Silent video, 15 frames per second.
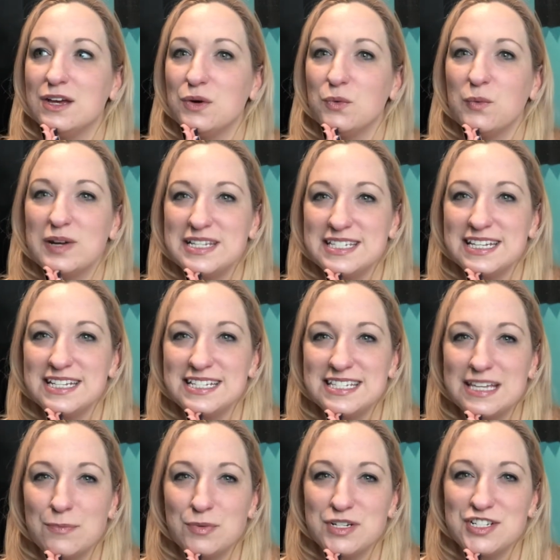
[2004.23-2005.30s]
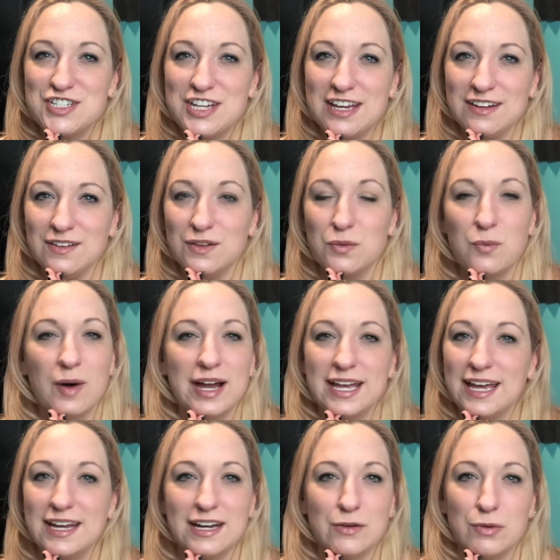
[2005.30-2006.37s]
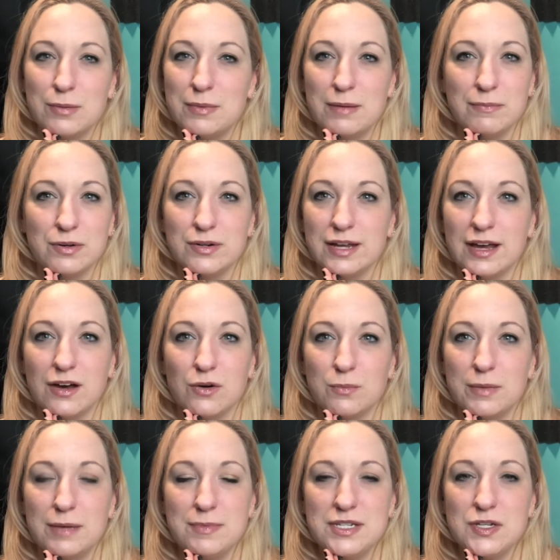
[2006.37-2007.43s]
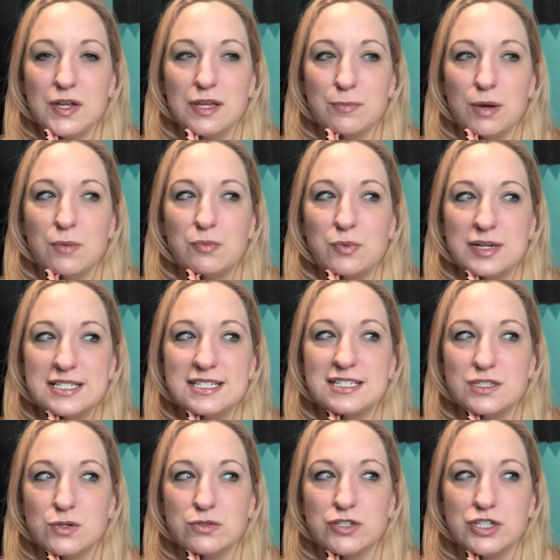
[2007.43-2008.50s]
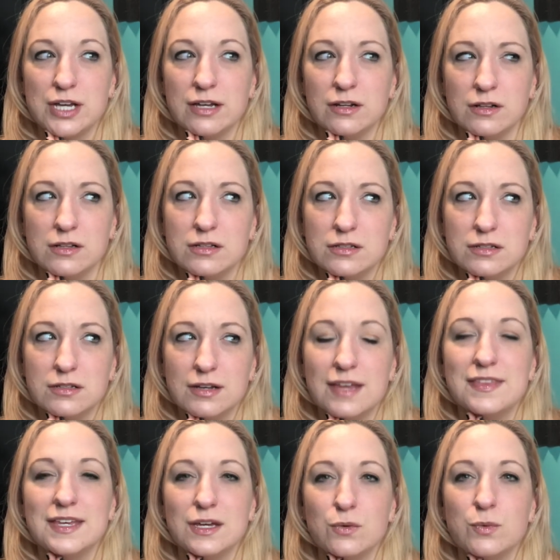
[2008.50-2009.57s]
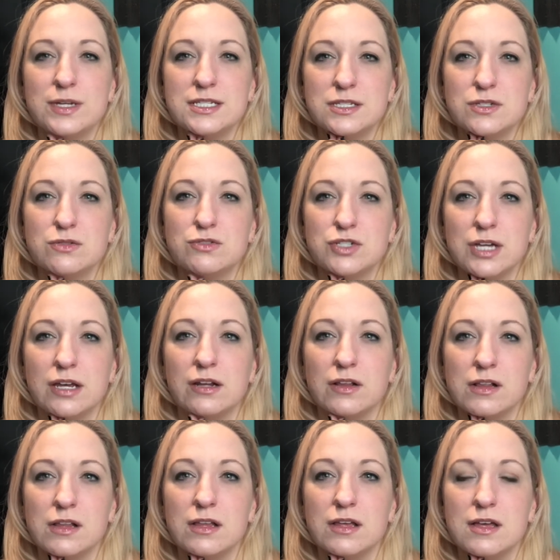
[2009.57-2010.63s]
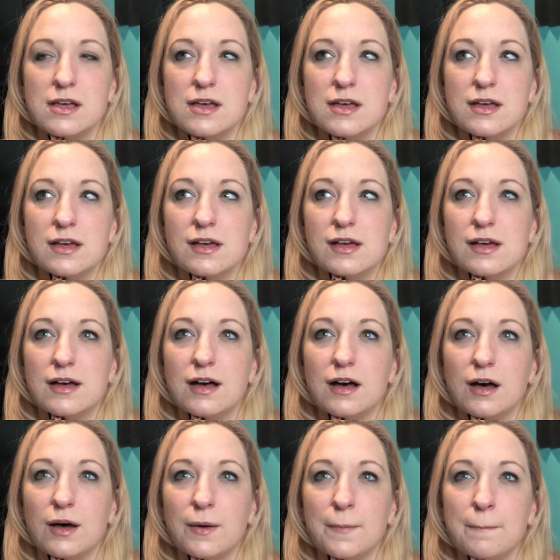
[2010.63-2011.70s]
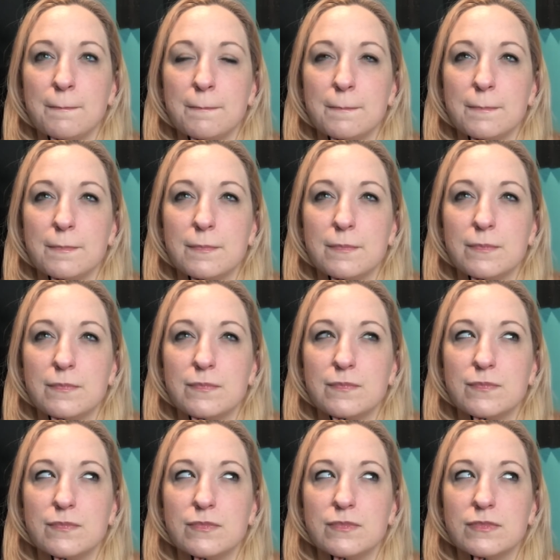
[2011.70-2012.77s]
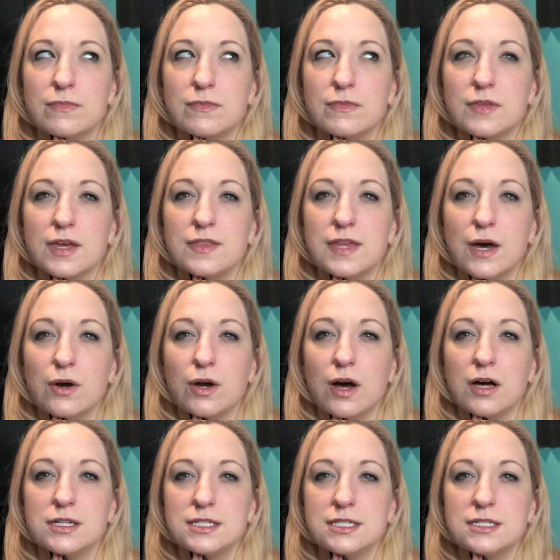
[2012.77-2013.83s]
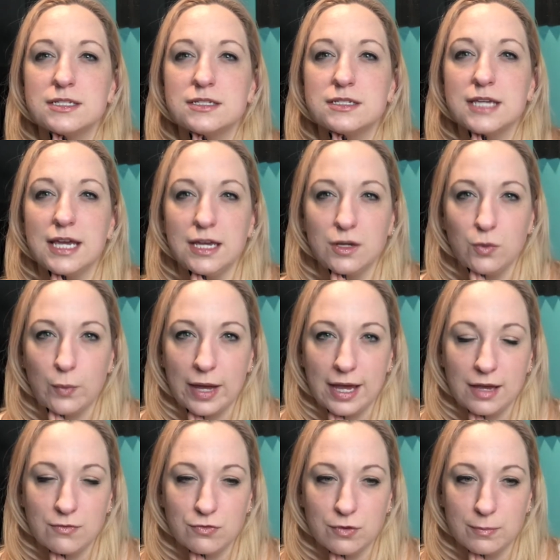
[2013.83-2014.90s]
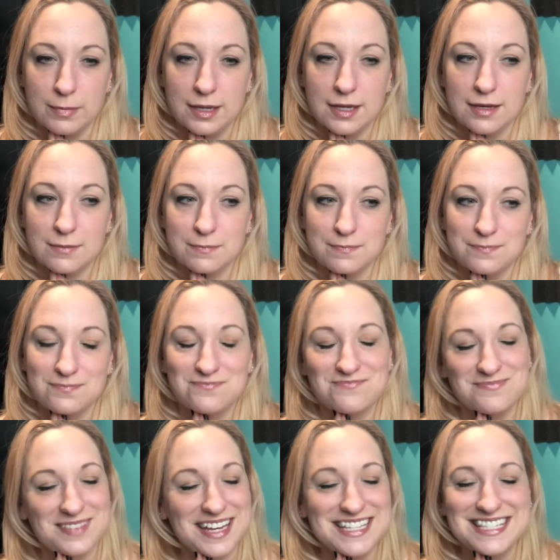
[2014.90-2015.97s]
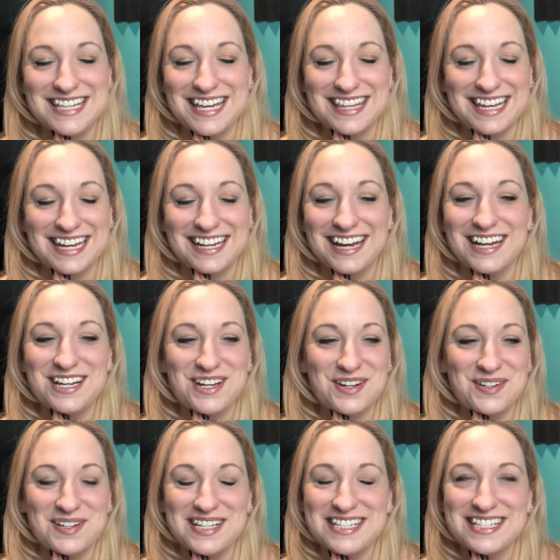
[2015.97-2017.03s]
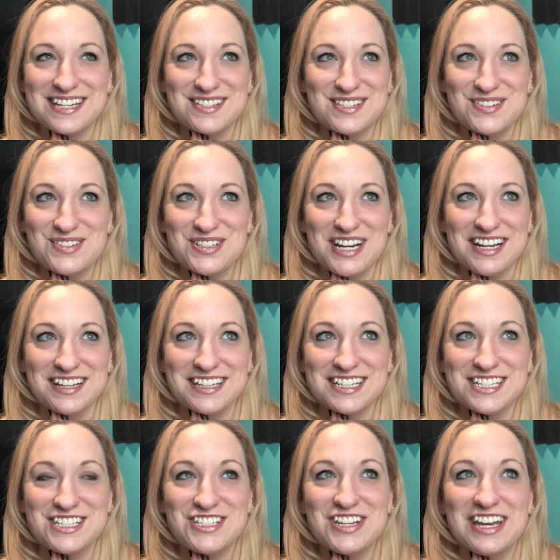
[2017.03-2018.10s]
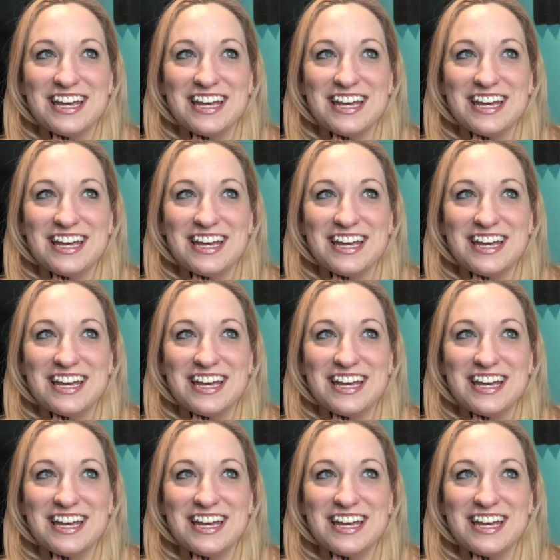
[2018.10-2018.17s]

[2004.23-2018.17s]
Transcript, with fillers: Was that a separate channel? Why can't I remember now? Maybe Dollipop was its own channel. I think it was its own channel. Um, that got taken away from me. I say that, I know, it sounds so childish.